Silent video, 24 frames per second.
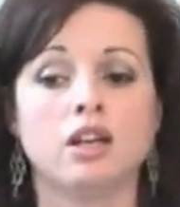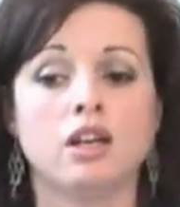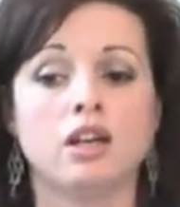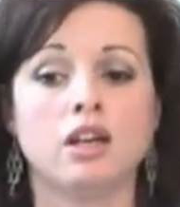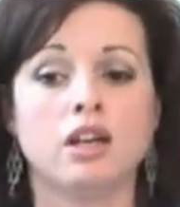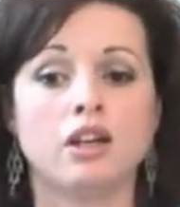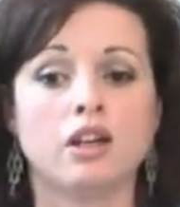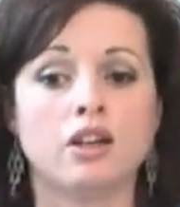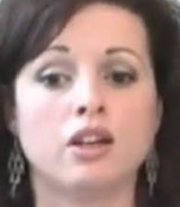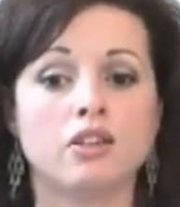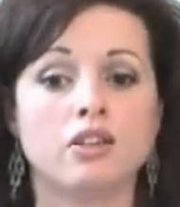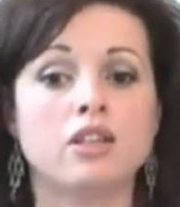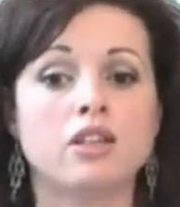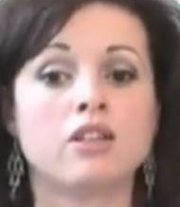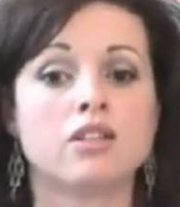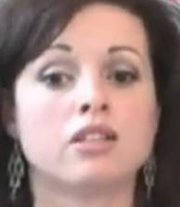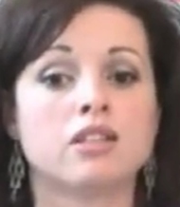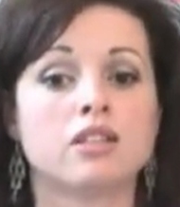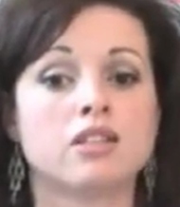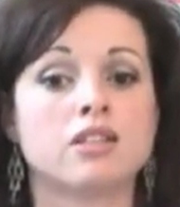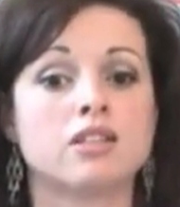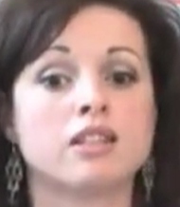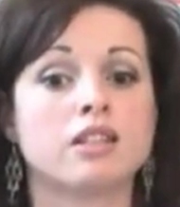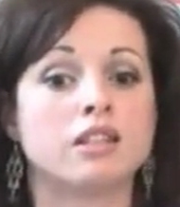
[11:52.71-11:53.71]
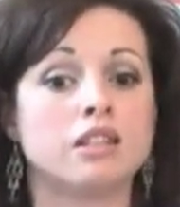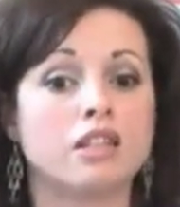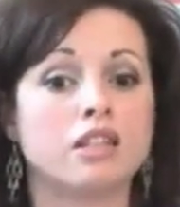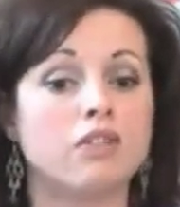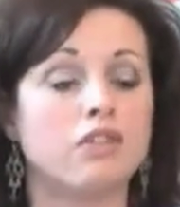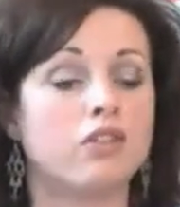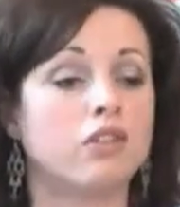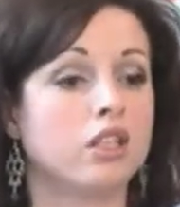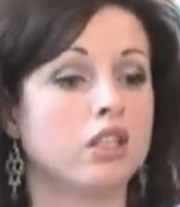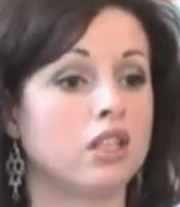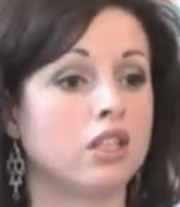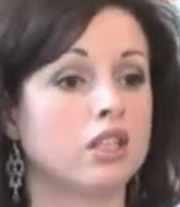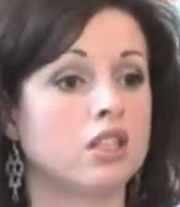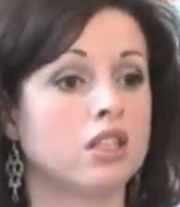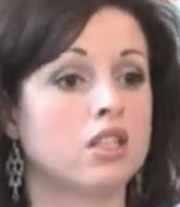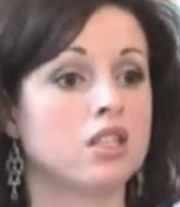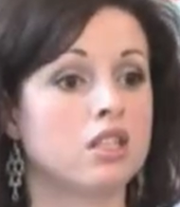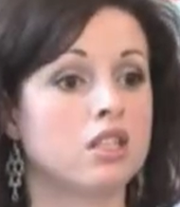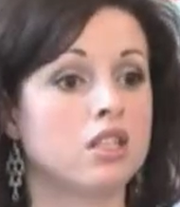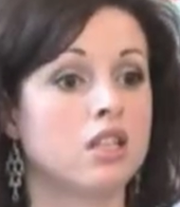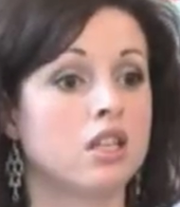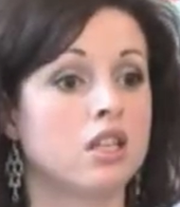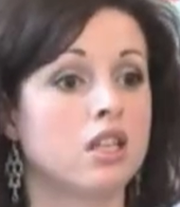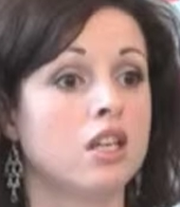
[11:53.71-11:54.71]
there is a
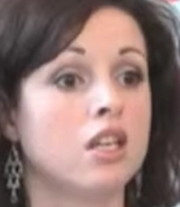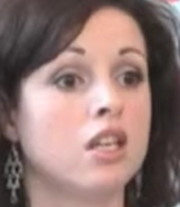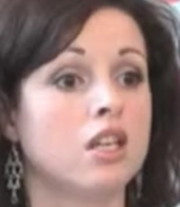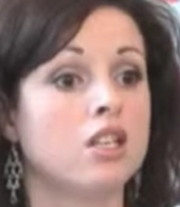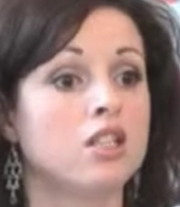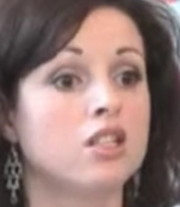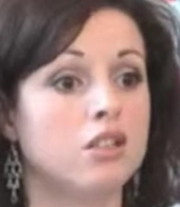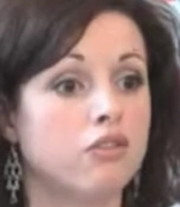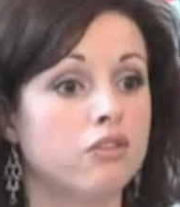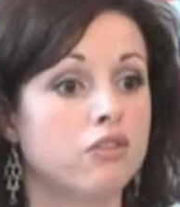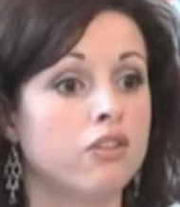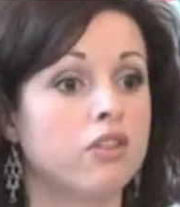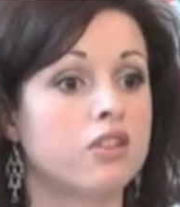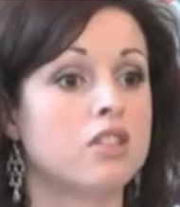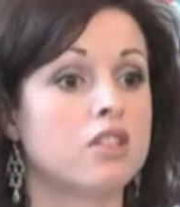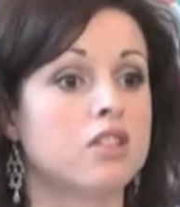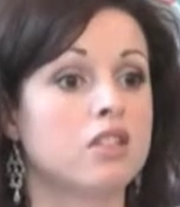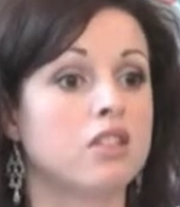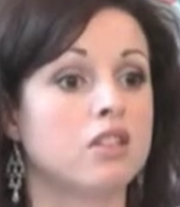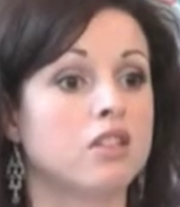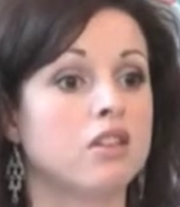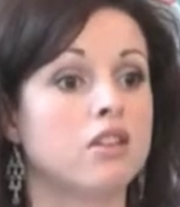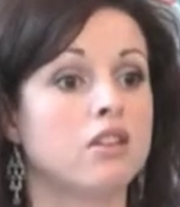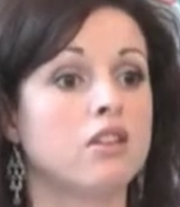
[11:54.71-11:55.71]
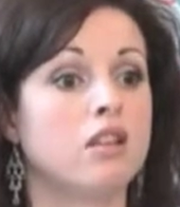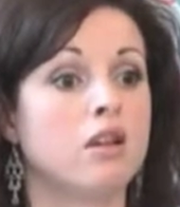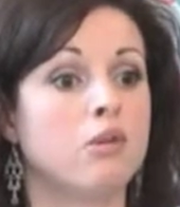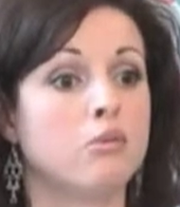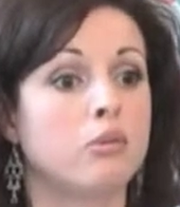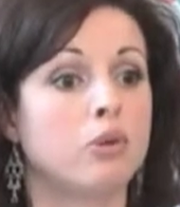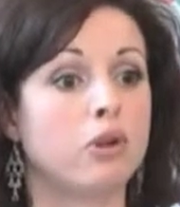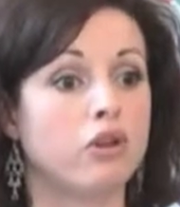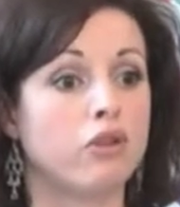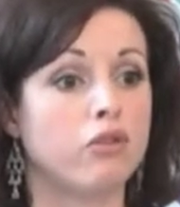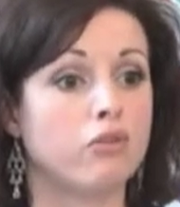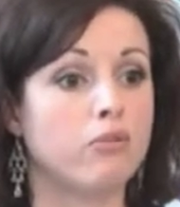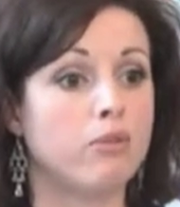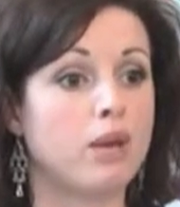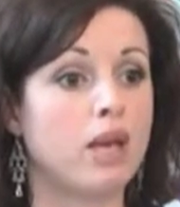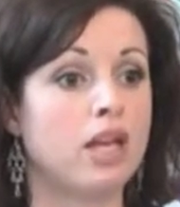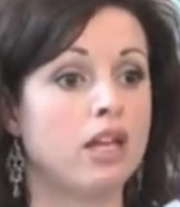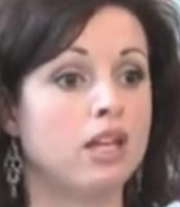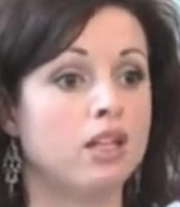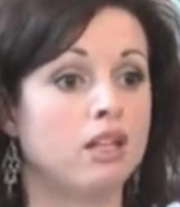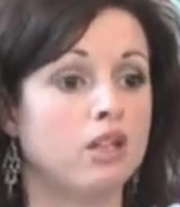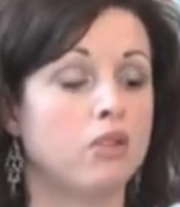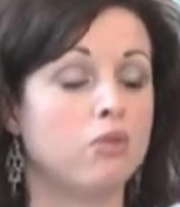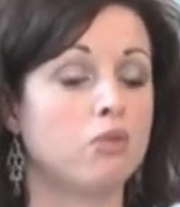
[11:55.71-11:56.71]
significant difference in number of
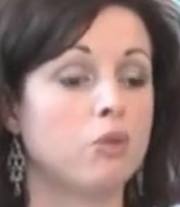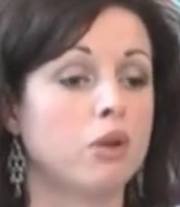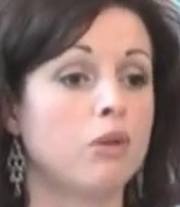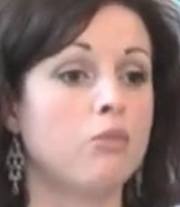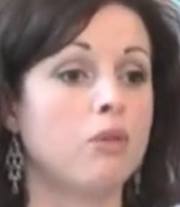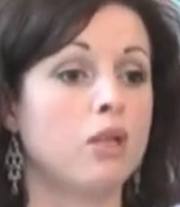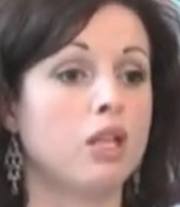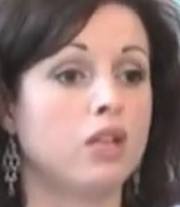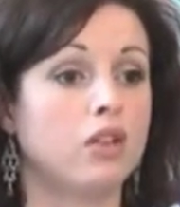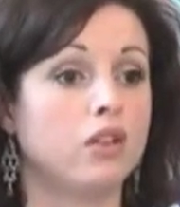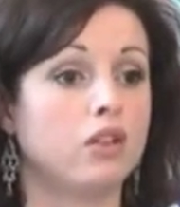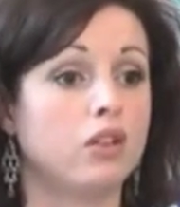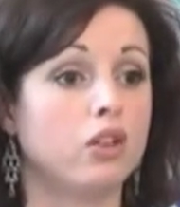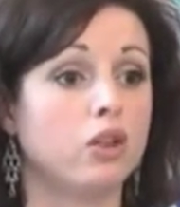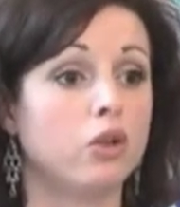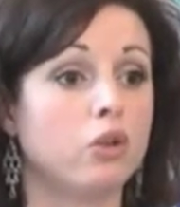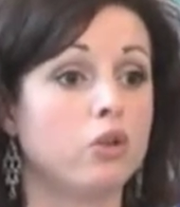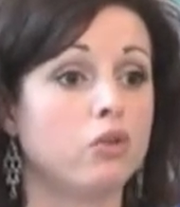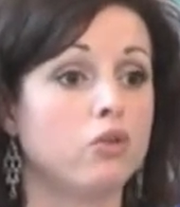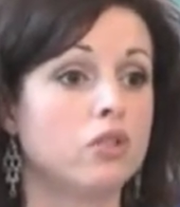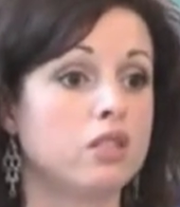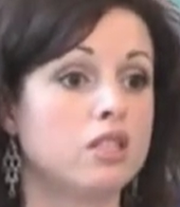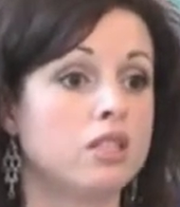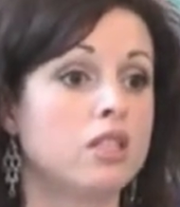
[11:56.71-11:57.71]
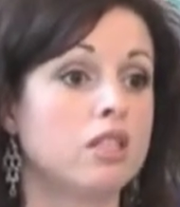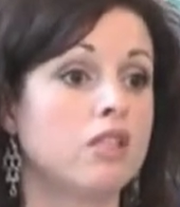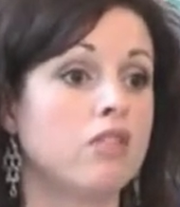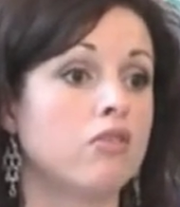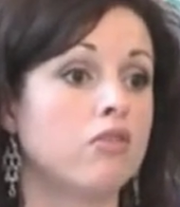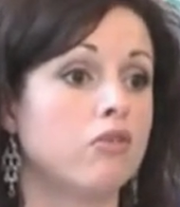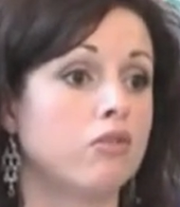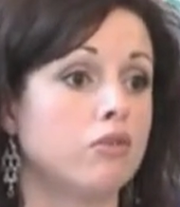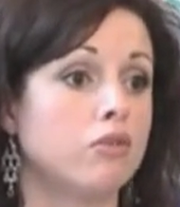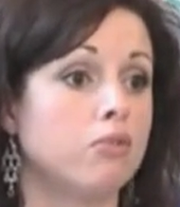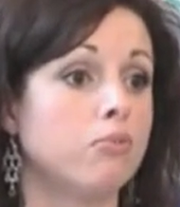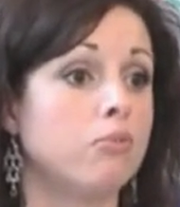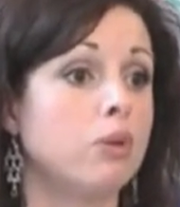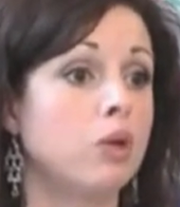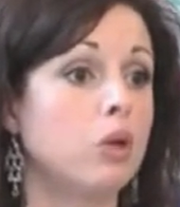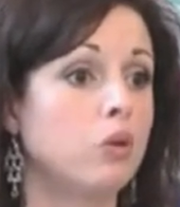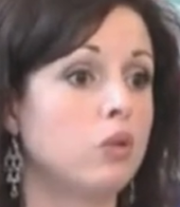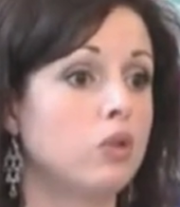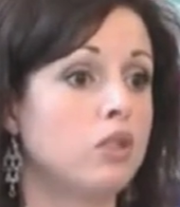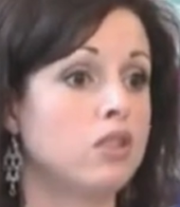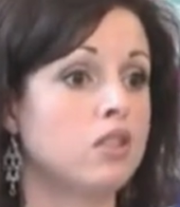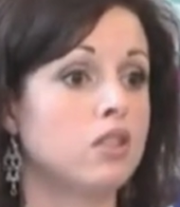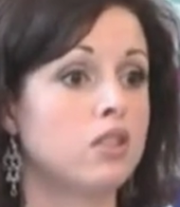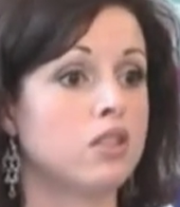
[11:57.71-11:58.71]
men and women who receive
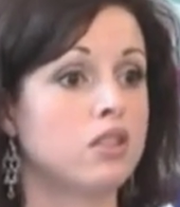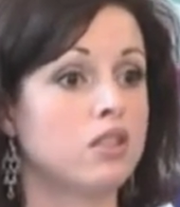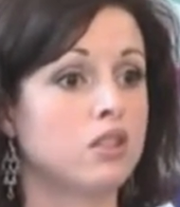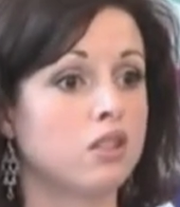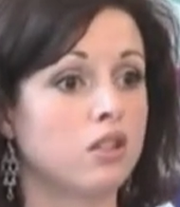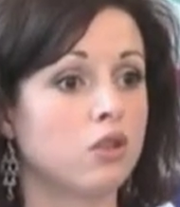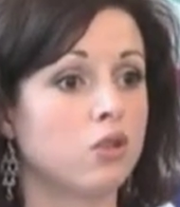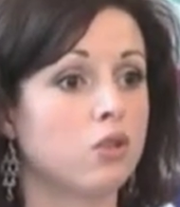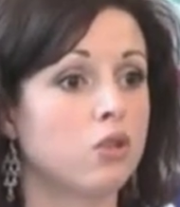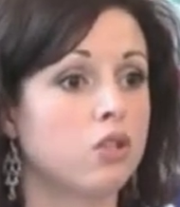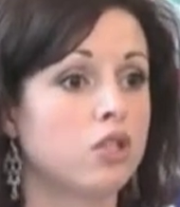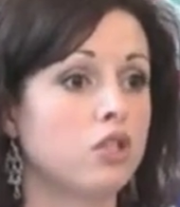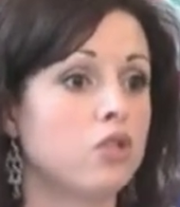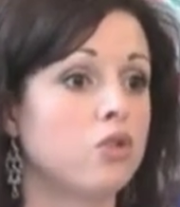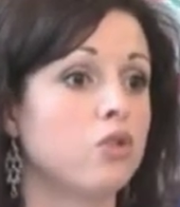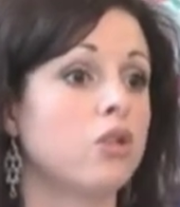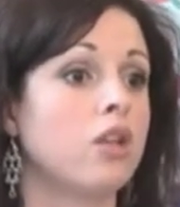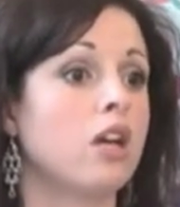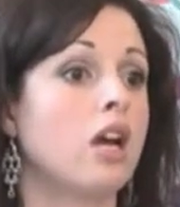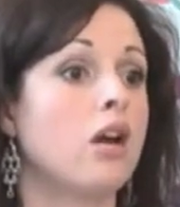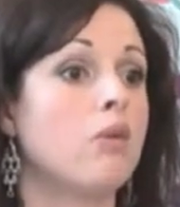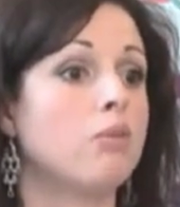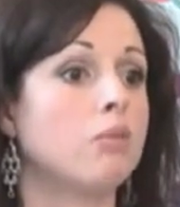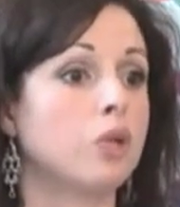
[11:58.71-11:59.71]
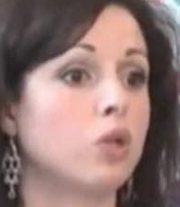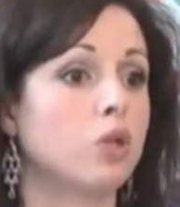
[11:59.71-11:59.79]
bonuses according to the upper